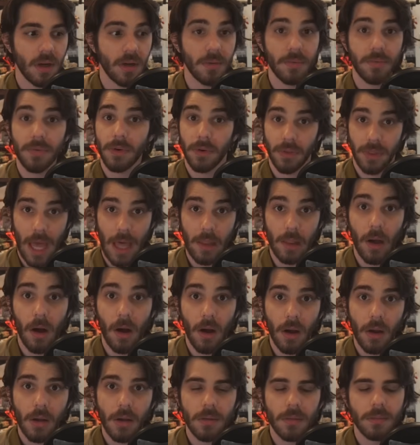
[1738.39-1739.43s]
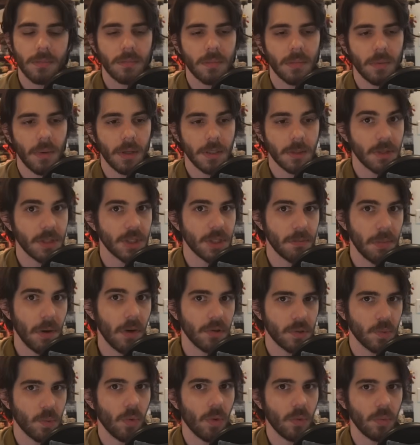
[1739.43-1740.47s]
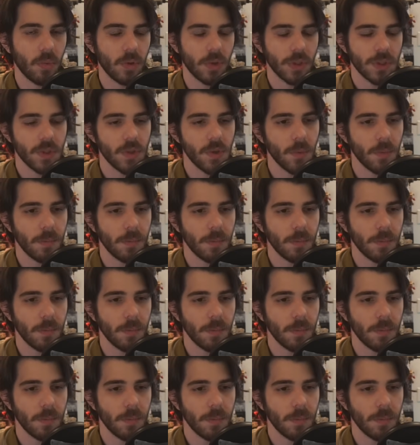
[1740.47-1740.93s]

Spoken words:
for that long, especially post-World War II.